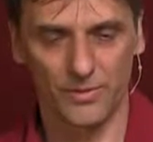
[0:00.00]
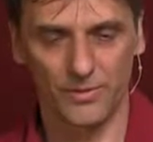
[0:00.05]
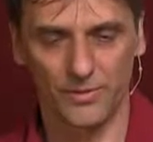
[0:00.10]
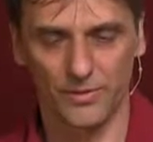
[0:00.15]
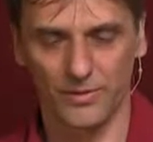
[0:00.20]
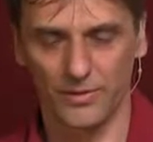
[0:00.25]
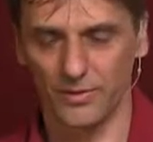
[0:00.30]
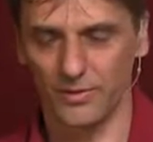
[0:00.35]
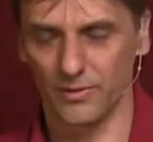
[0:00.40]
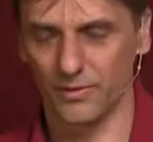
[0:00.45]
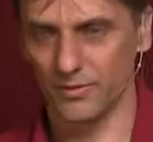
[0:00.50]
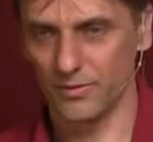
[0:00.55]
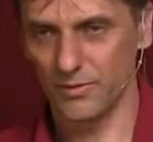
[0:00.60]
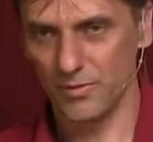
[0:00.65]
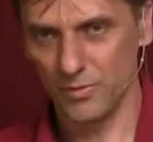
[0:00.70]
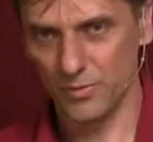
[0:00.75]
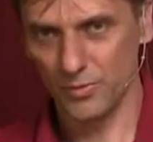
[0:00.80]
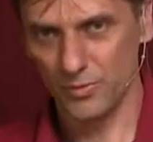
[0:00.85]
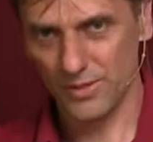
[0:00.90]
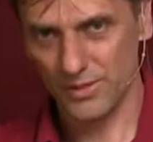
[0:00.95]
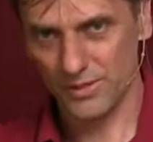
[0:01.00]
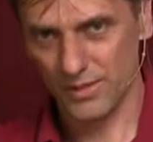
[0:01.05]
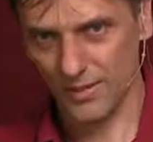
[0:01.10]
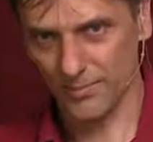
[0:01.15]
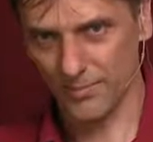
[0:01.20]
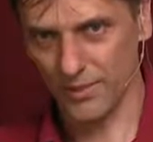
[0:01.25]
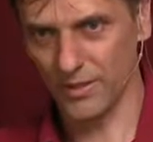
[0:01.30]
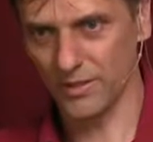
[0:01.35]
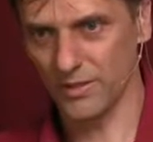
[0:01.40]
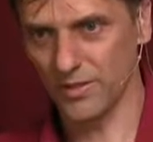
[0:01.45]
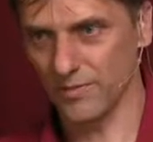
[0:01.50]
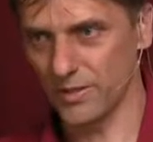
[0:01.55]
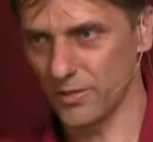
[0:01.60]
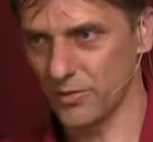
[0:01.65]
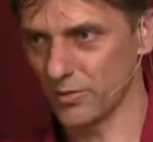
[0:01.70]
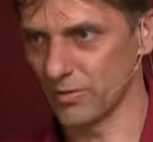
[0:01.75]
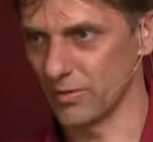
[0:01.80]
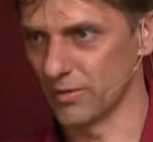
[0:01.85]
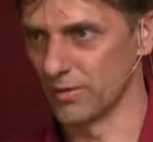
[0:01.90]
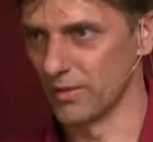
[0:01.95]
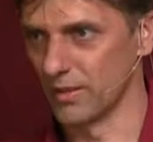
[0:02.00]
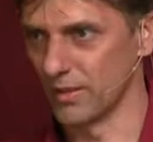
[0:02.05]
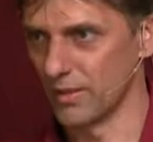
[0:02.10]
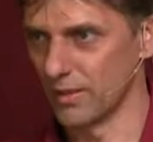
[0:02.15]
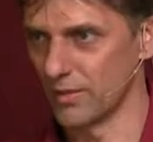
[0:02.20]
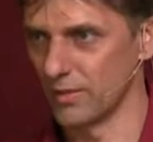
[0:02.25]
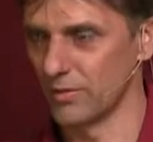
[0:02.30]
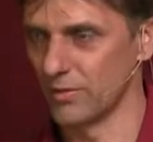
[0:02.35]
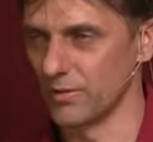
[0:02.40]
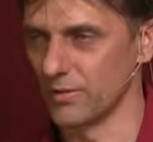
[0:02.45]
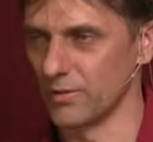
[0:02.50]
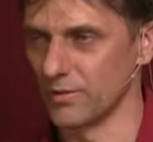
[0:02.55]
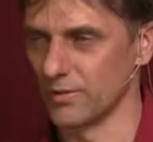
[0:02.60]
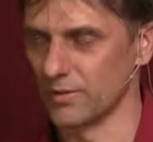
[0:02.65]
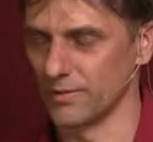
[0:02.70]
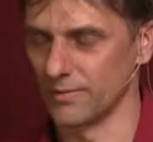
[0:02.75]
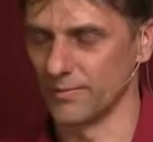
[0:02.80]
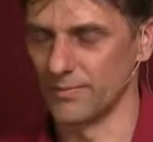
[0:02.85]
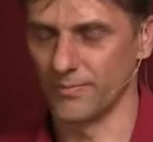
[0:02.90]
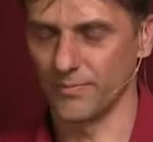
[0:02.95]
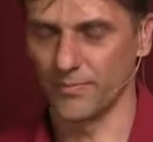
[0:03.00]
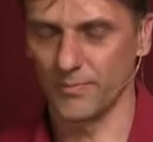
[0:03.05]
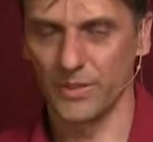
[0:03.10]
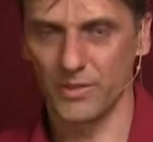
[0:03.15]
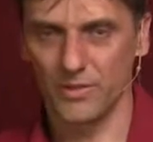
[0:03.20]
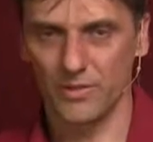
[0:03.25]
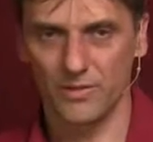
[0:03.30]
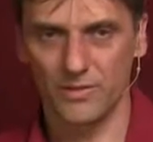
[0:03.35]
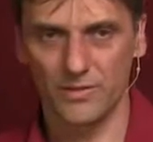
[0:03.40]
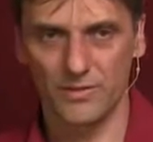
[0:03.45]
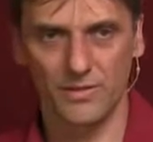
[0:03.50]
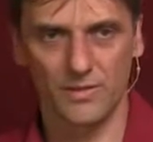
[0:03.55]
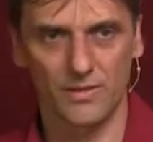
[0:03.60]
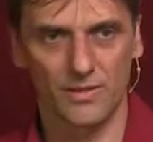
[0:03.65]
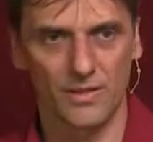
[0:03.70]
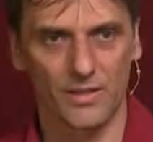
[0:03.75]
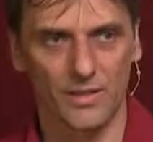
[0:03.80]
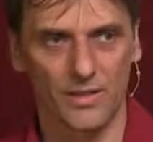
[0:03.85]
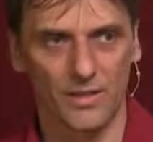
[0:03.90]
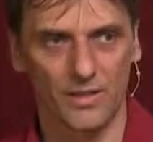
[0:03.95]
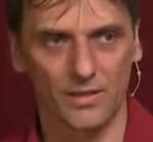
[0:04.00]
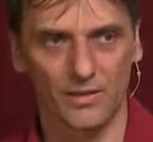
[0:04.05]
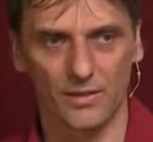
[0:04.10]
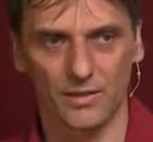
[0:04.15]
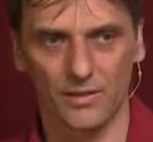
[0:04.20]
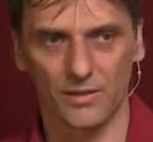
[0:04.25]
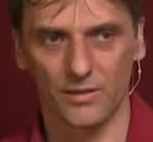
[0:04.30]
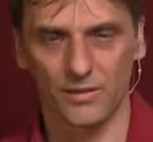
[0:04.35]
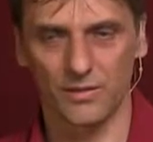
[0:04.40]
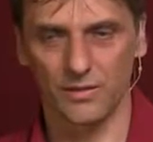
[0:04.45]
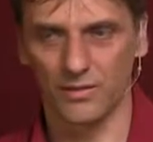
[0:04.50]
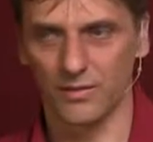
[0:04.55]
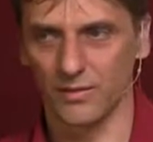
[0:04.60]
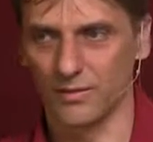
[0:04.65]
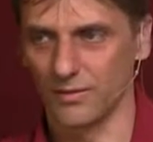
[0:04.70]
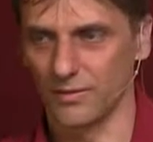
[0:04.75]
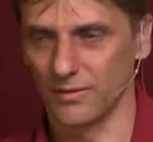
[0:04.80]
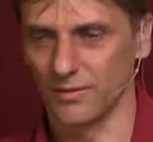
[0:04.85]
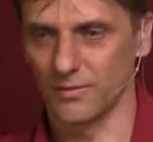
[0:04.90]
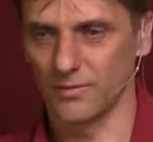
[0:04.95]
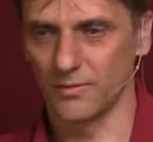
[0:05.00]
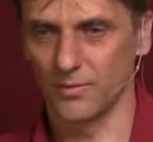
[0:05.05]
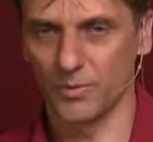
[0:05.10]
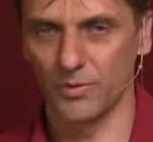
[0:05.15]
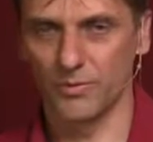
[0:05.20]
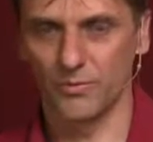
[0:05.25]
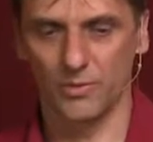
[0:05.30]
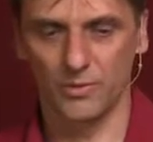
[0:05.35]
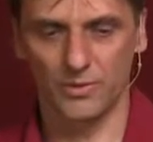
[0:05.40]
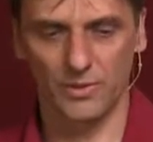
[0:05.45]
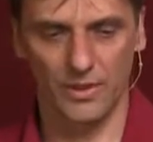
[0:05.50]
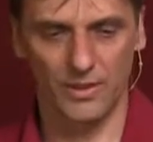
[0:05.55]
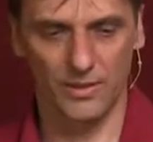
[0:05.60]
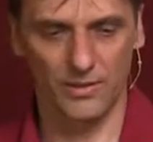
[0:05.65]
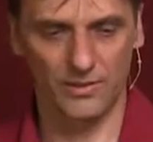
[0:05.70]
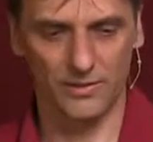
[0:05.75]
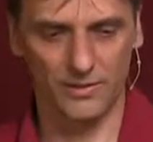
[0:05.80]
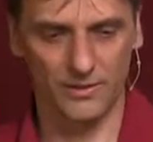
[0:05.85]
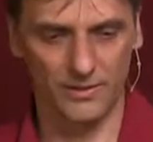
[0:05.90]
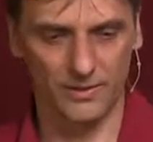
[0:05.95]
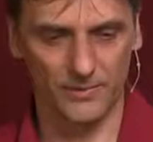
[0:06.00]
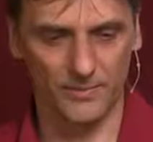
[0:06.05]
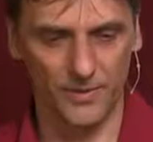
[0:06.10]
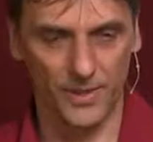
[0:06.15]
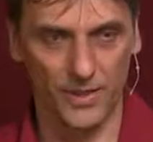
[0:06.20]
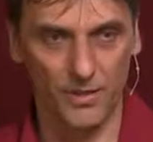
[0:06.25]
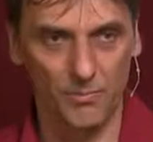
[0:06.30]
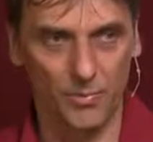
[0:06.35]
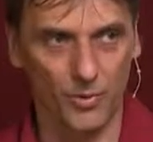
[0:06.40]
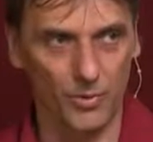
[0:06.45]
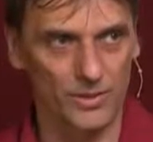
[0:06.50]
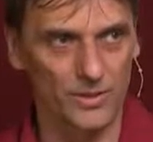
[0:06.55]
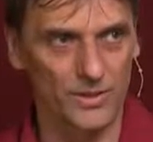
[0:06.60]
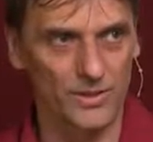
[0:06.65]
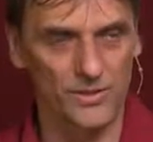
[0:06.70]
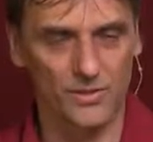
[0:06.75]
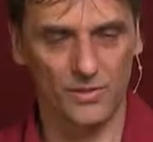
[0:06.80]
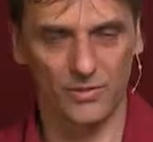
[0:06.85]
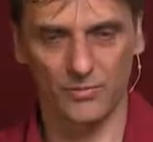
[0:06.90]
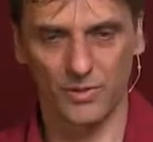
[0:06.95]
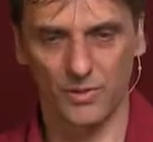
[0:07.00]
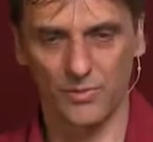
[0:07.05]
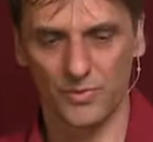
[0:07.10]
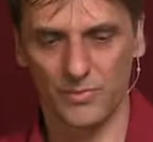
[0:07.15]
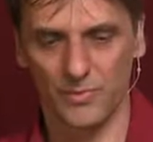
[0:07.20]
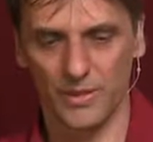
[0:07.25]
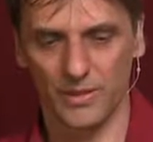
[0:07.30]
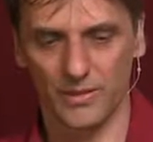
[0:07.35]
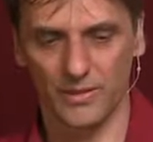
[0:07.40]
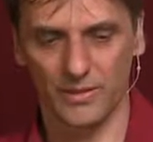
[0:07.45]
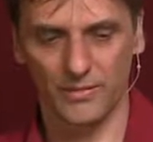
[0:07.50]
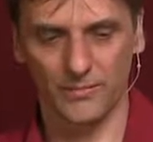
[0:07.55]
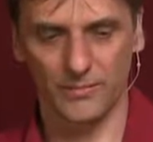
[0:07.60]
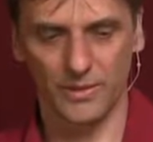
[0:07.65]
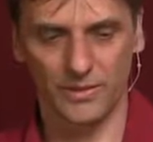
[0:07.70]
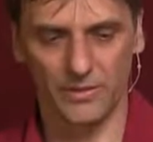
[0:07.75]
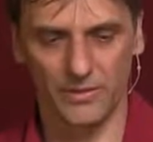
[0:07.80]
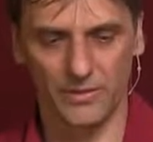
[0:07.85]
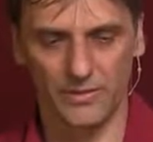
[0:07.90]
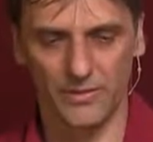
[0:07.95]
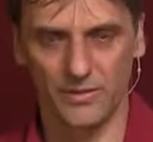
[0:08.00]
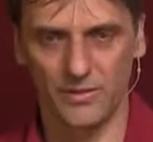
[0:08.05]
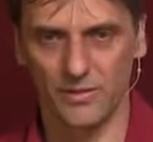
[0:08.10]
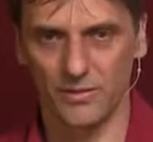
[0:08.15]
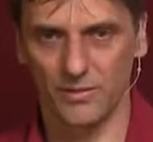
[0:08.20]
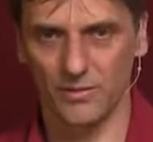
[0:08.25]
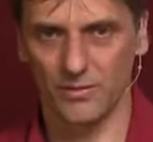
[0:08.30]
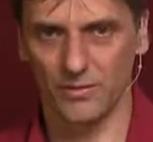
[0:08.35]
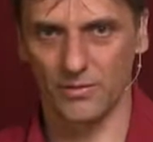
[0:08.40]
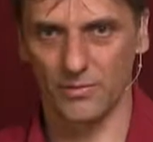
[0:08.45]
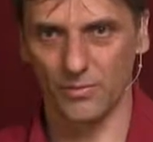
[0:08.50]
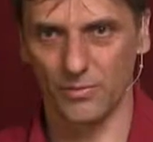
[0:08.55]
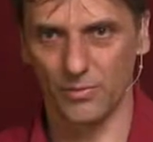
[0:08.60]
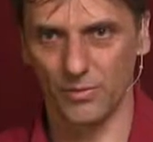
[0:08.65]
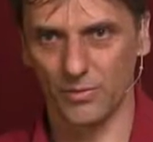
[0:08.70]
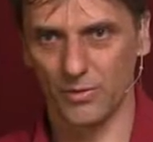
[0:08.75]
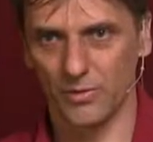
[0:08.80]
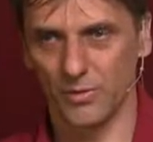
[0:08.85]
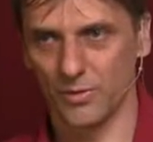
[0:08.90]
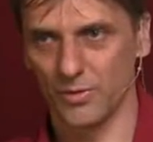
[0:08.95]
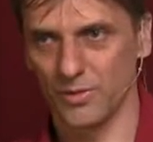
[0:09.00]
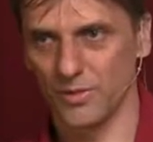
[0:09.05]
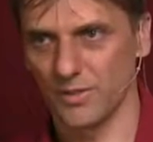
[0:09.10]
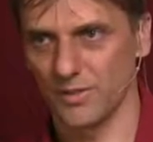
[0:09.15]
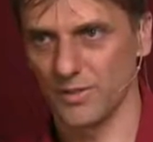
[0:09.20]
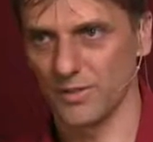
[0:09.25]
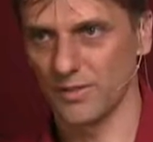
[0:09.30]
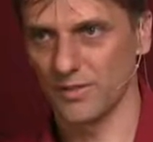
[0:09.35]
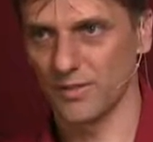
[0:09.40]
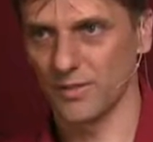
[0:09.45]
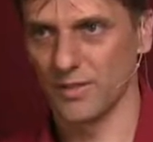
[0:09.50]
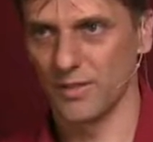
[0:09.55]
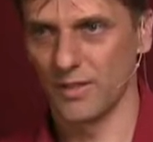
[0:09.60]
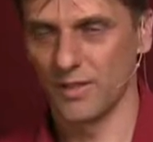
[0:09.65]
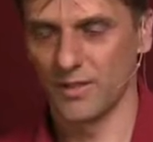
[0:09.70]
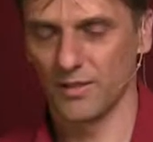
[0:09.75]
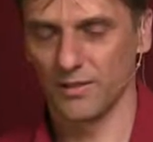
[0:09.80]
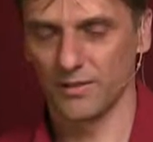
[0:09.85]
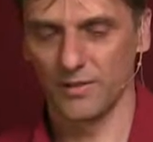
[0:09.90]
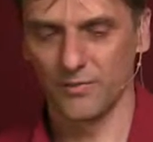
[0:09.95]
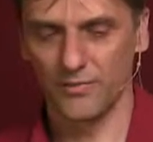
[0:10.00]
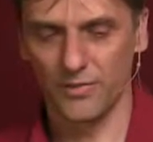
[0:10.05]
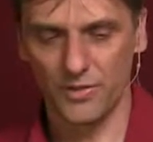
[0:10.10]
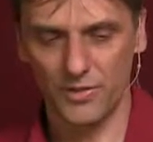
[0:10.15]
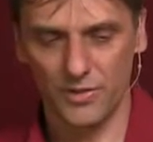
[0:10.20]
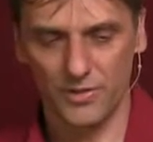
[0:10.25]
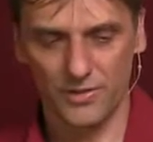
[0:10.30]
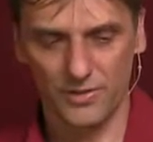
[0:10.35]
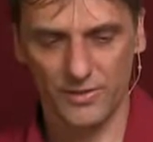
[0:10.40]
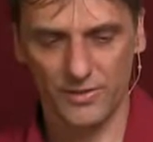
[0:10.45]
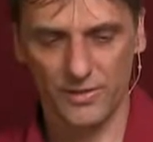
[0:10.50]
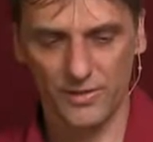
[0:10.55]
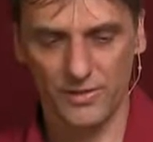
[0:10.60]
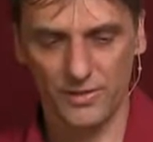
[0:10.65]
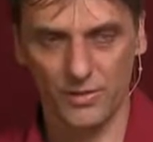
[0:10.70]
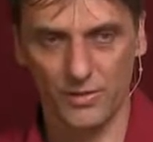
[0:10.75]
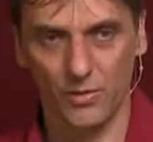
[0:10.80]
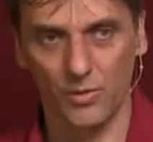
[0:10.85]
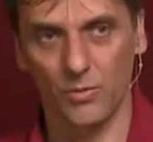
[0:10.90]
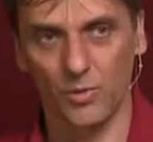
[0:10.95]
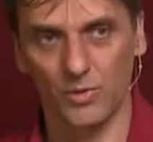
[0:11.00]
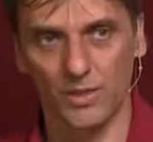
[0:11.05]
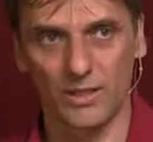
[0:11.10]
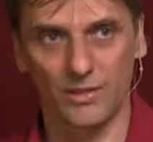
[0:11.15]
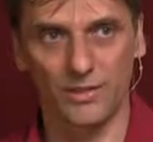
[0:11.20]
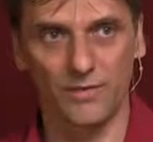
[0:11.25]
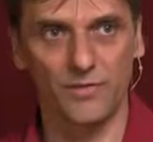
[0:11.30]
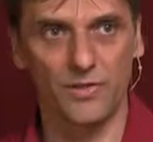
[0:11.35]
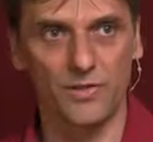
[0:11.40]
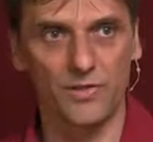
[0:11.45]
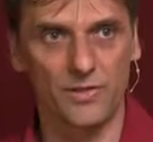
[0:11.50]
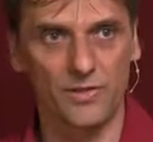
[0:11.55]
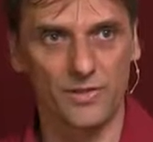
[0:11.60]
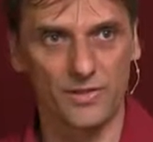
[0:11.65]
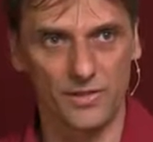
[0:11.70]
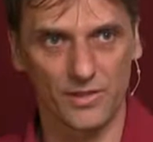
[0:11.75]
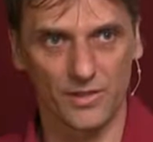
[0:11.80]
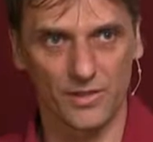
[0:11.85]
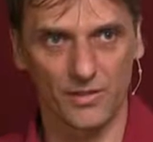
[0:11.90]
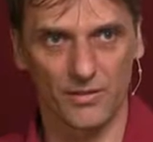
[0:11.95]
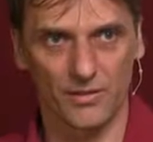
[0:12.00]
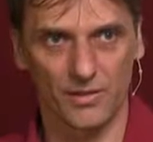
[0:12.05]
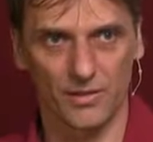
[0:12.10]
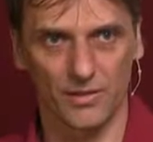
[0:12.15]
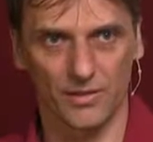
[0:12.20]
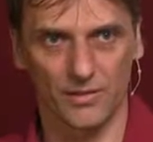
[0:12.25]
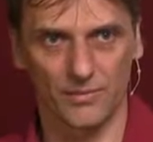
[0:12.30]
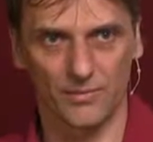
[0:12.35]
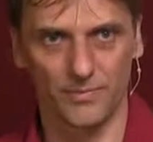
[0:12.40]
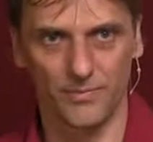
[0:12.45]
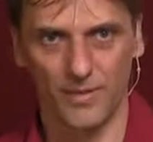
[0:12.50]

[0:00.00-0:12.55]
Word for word: uh, through some individual uh, minerals that uh, what what are the importance of those minerals, what causes deficiencies or what are deficiency uh,